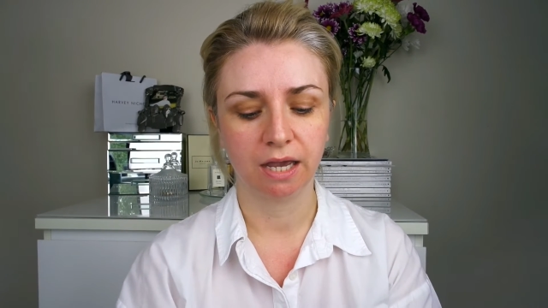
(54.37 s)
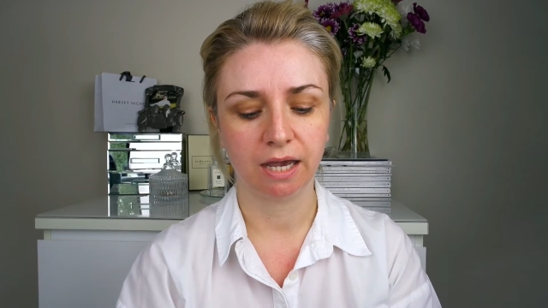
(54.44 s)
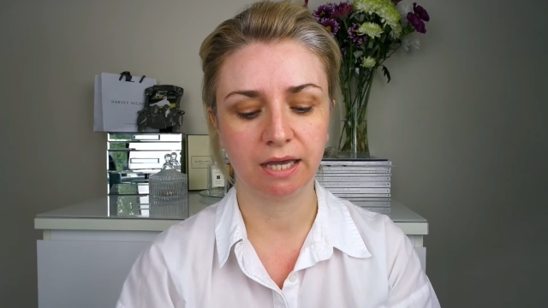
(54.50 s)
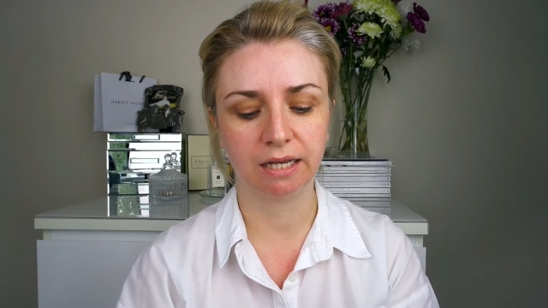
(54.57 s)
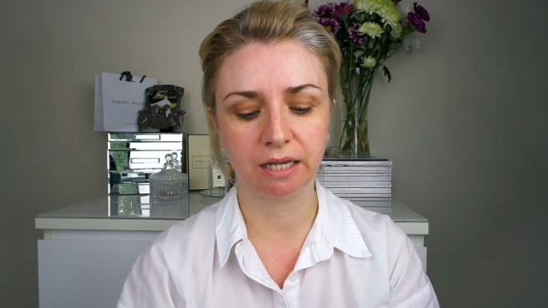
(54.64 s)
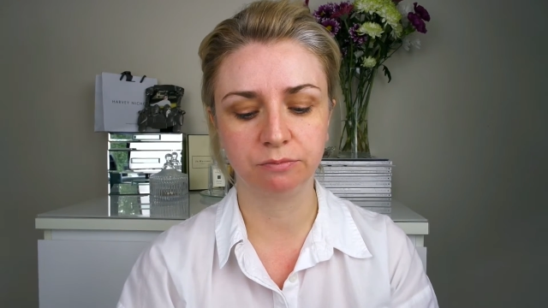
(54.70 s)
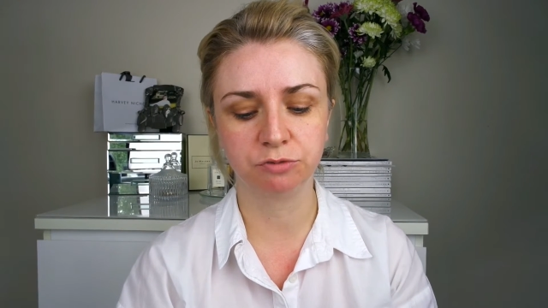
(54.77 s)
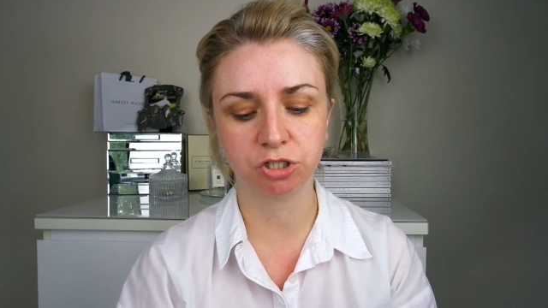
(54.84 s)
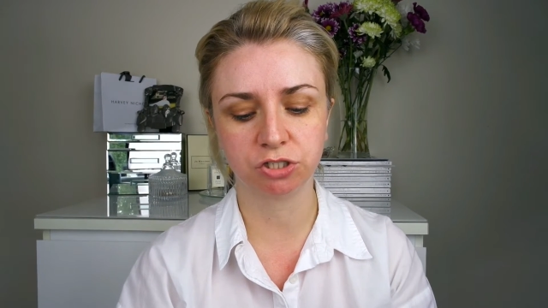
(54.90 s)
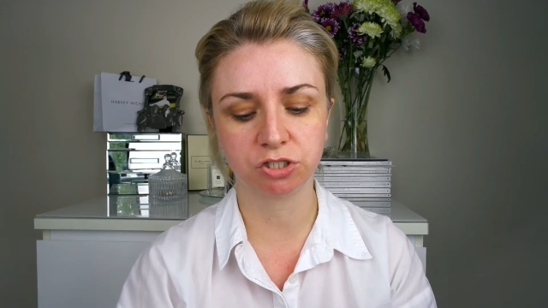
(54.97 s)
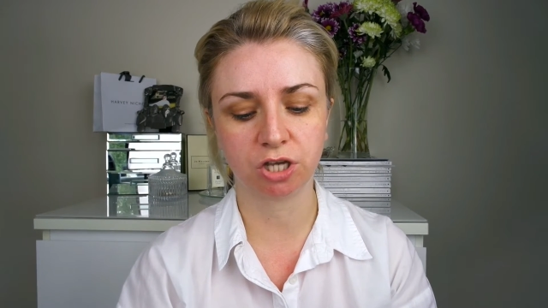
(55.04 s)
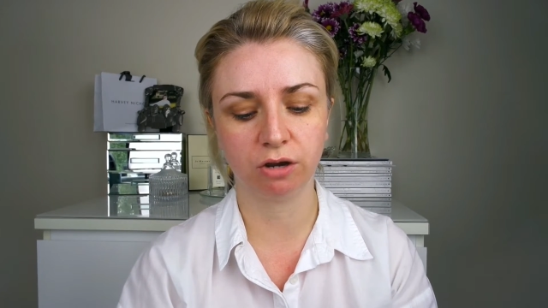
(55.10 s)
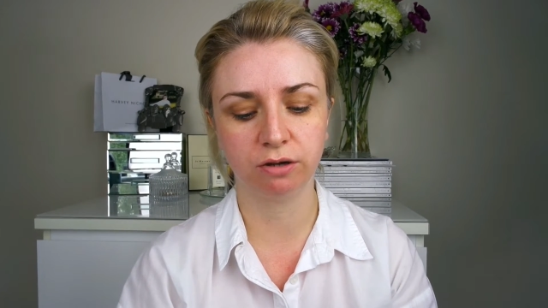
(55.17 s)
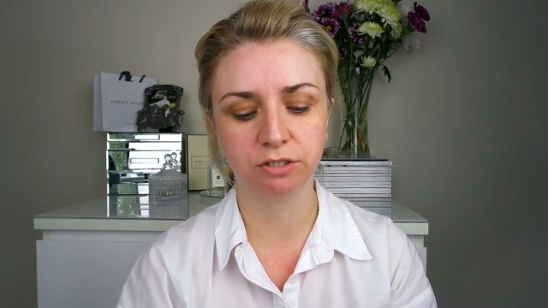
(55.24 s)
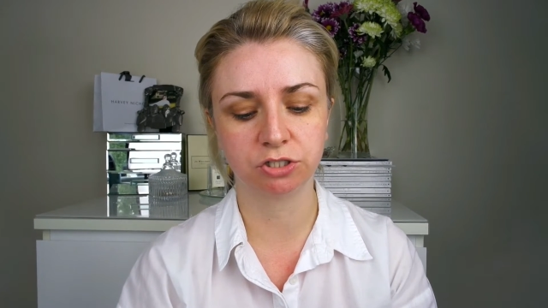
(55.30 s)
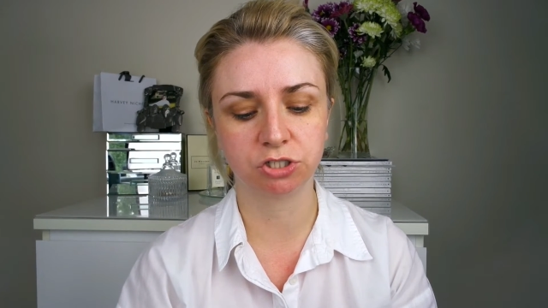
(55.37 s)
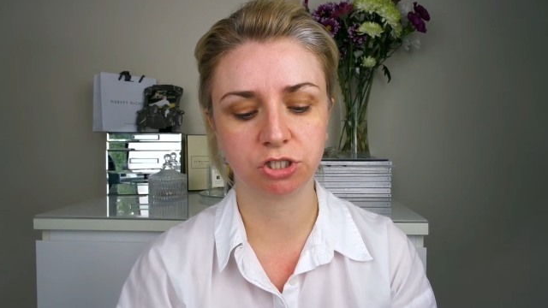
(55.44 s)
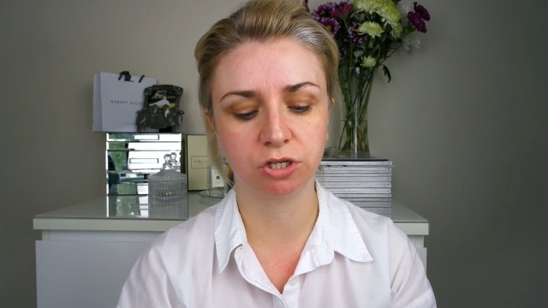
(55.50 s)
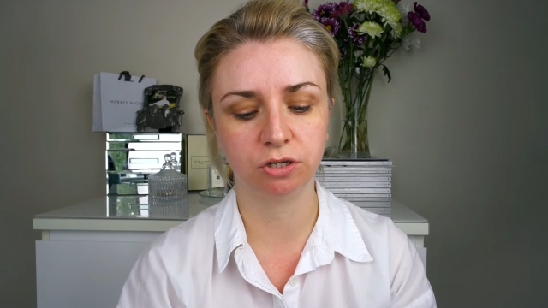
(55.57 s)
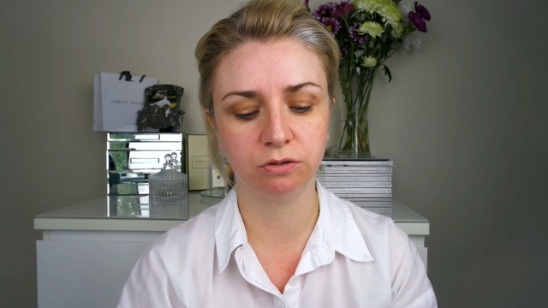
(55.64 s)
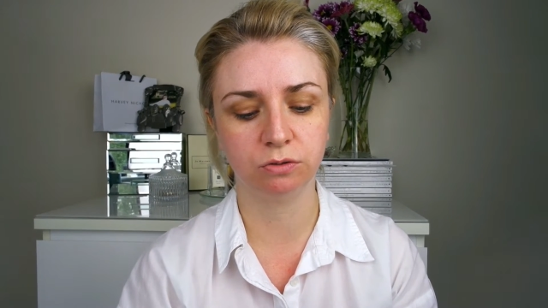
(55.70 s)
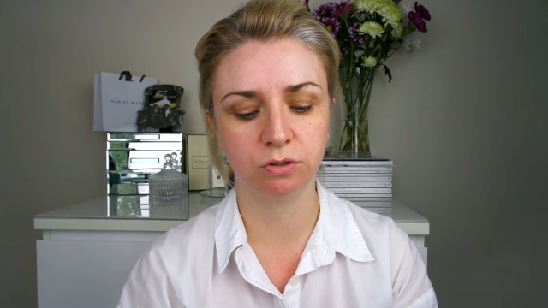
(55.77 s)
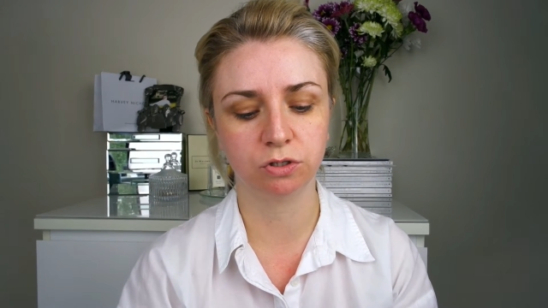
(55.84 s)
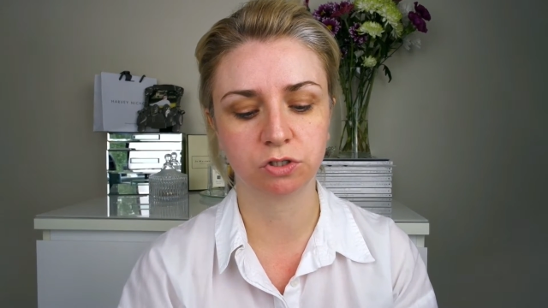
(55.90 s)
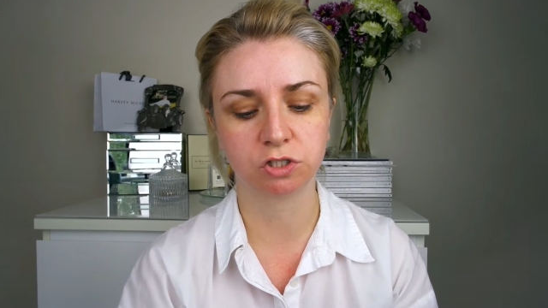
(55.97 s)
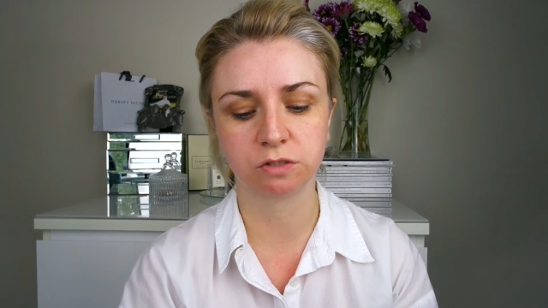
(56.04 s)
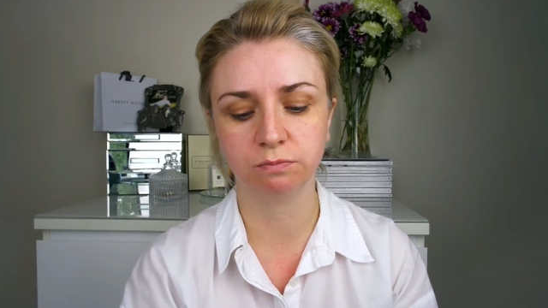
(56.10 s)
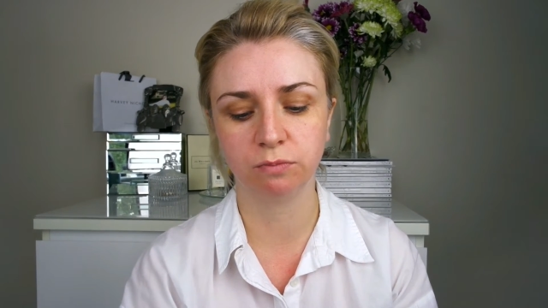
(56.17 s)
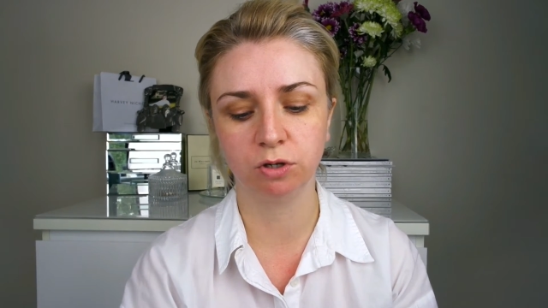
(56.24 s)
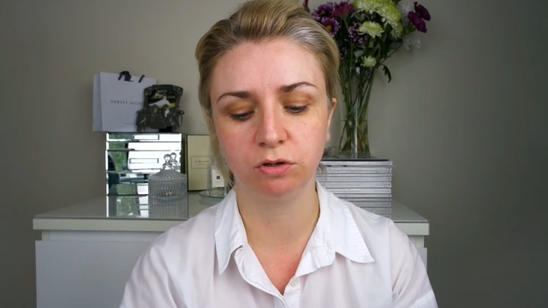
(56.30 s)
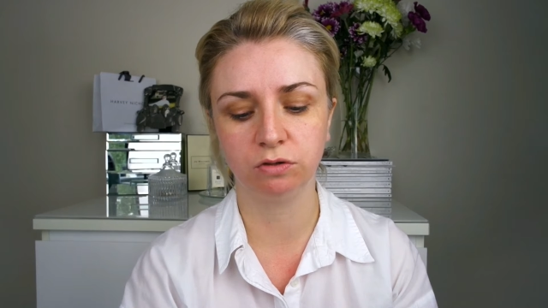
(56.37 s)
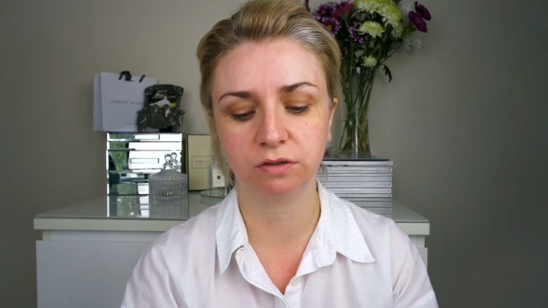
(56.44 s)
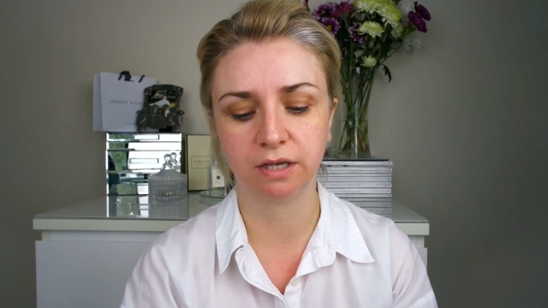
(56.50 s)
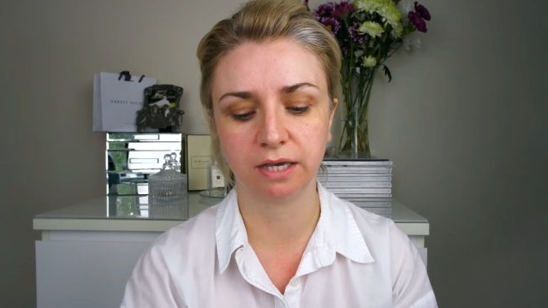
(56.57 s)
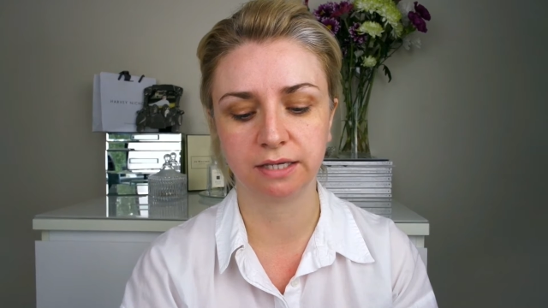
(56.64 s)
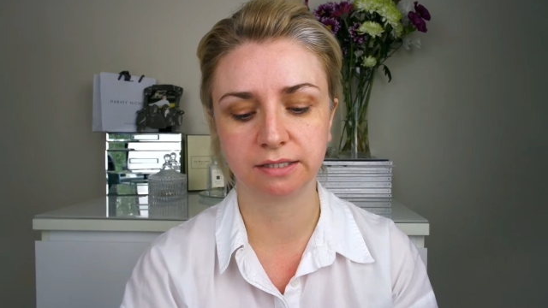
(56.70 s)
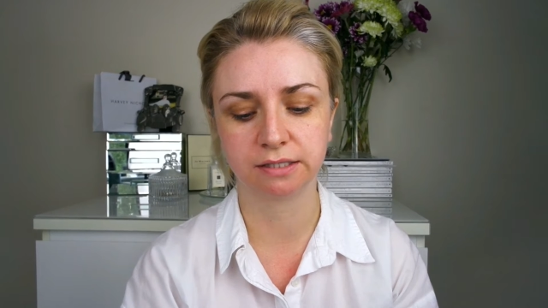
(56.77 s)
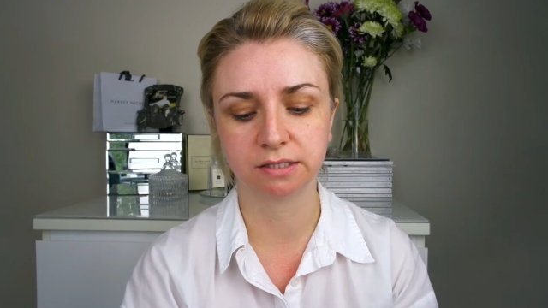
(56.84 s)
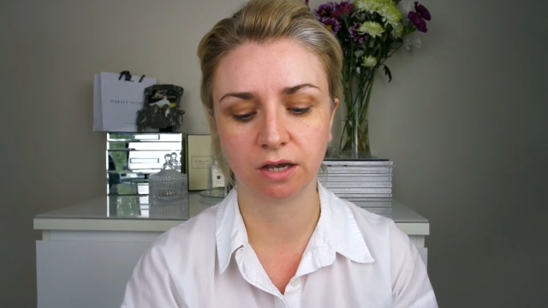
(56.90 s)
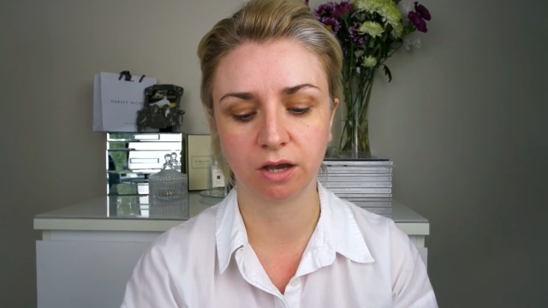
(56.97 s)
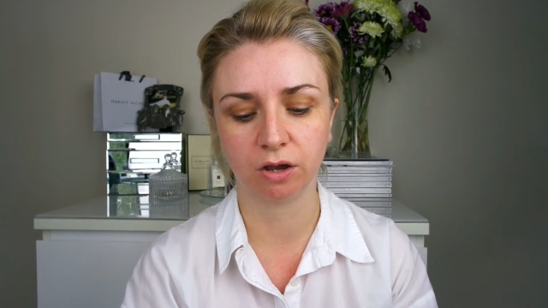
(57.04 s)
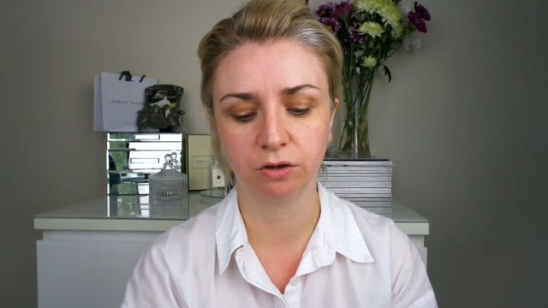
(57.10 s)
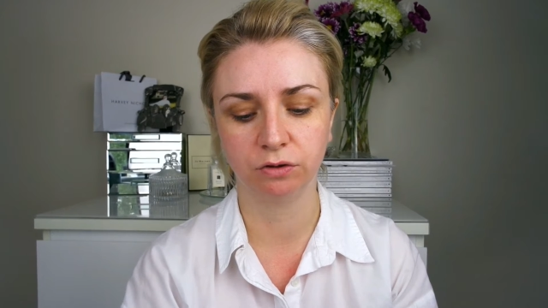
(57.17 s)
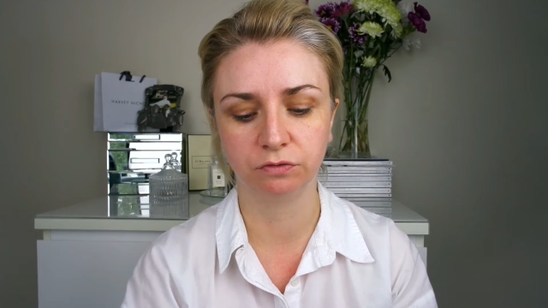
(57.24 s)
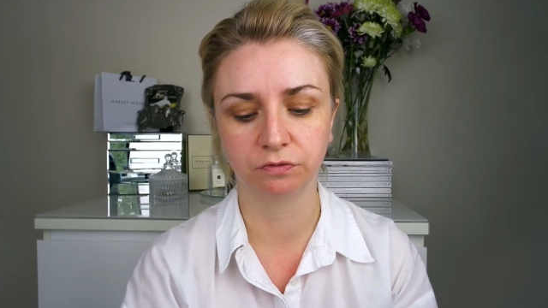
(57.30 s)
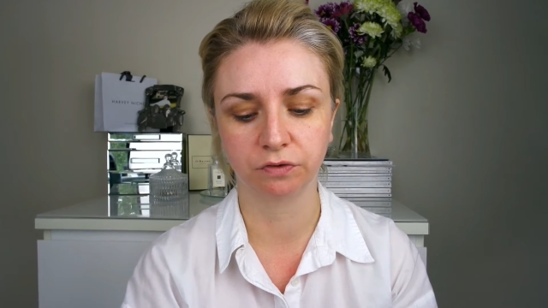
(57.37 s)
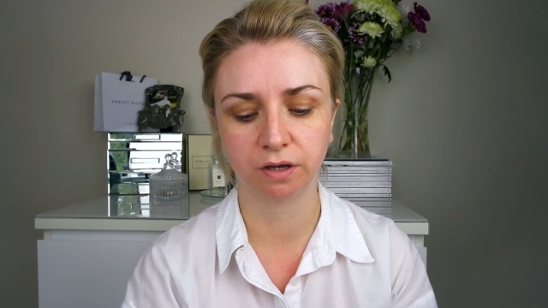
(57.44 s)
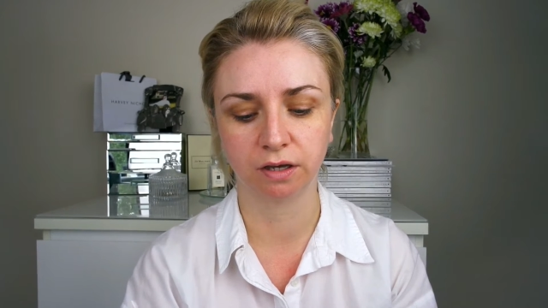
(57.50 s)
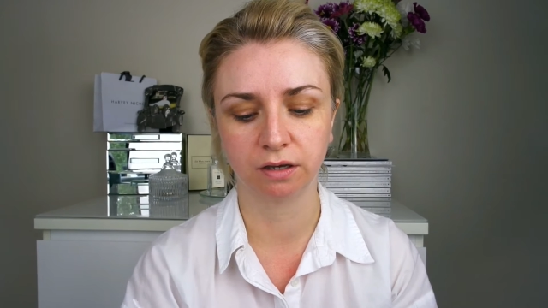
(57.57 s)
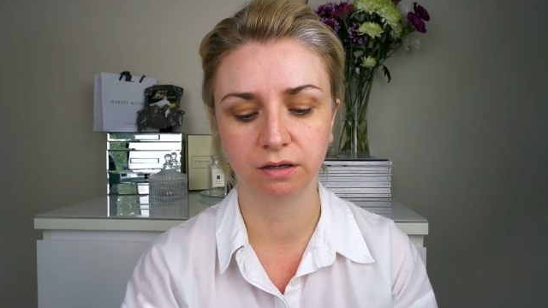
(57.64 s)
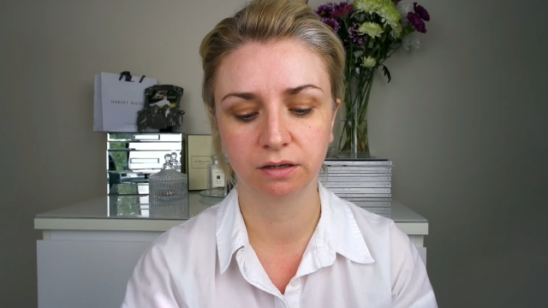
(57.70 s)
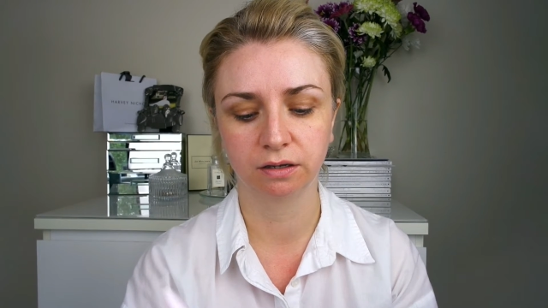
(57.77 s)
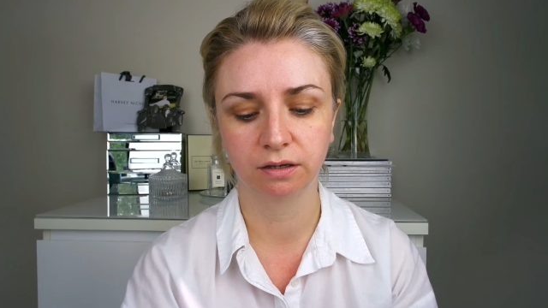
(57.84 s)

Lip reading: And I'm just going to smooth this over